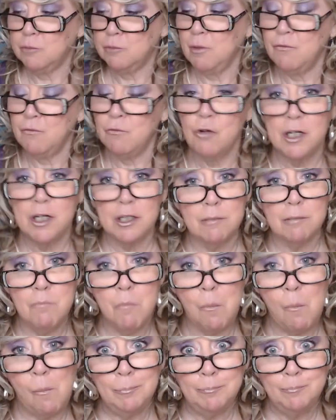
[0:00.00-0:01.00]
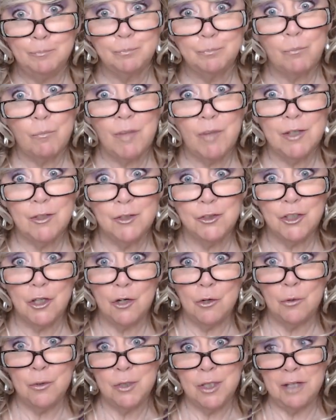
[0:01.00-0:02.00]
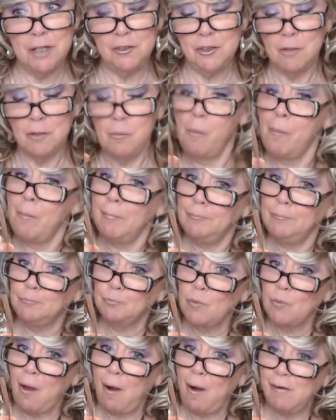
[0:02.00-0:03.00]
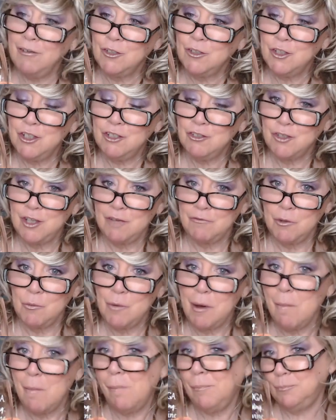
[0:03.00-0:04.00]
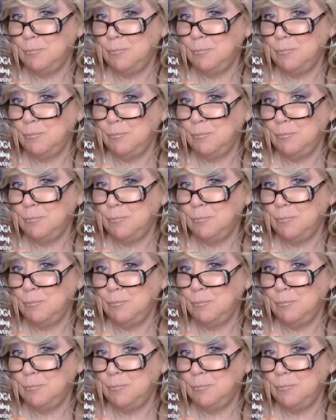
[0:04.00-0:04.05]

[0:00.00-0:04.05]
my fork. So tender. Cheers, everyone.